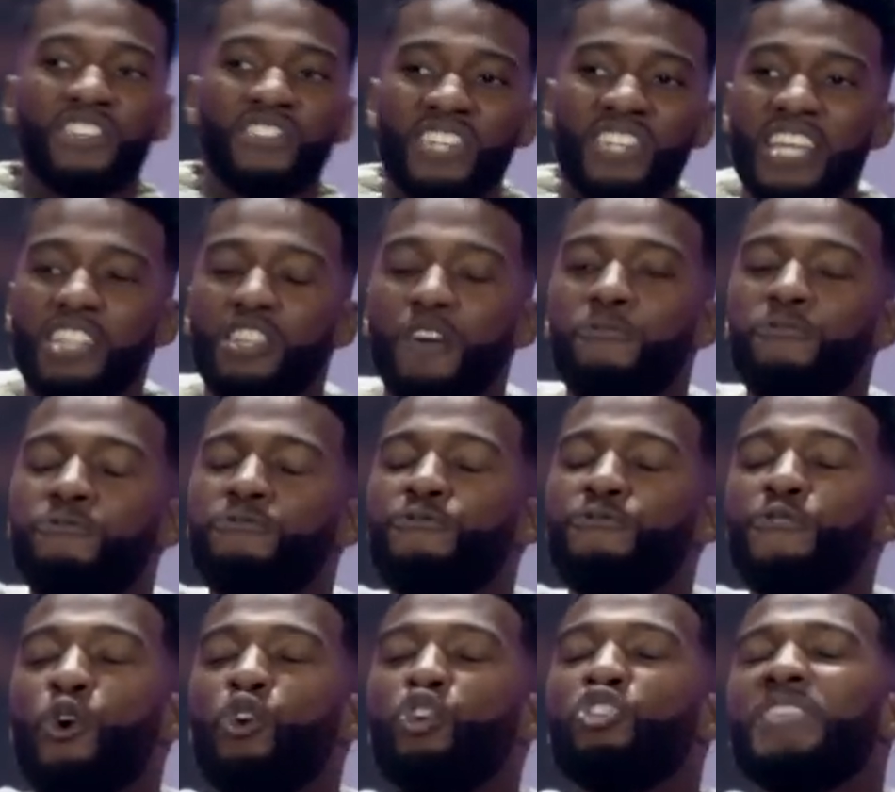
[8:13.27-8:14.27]
see the
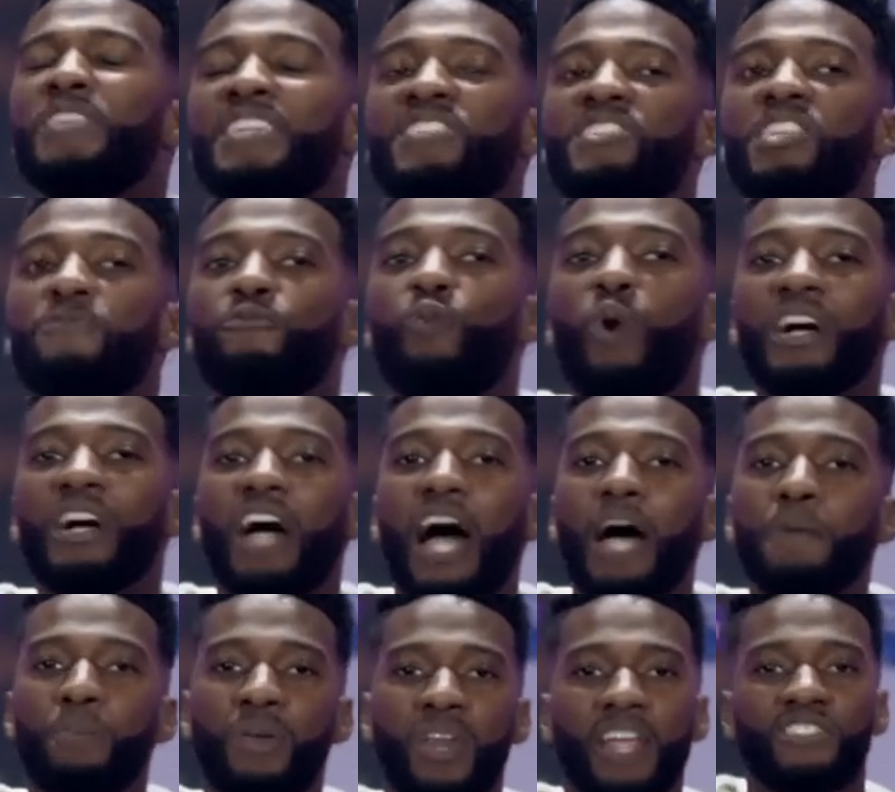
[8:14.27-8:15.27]
fullness of what
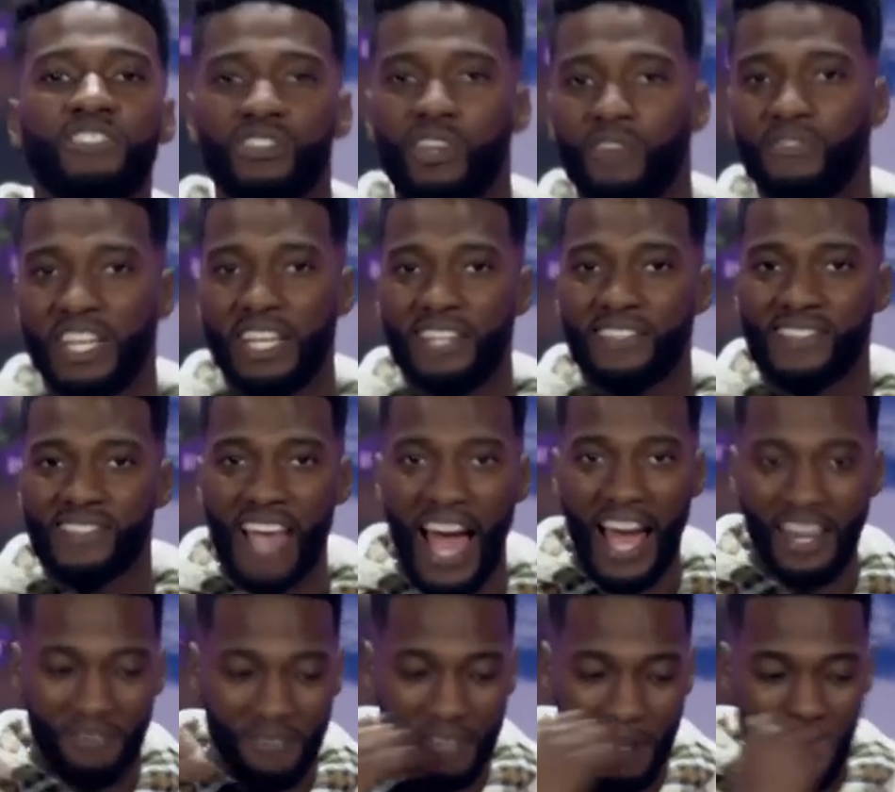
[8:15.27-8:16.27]
God placed on the
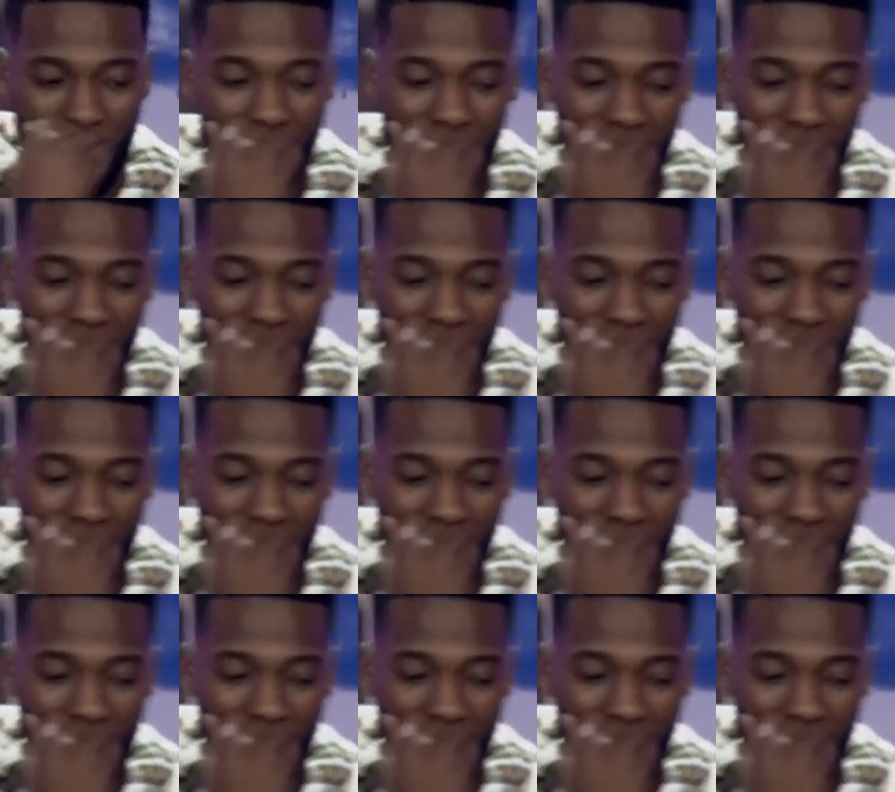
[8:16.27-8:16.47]
inside of you.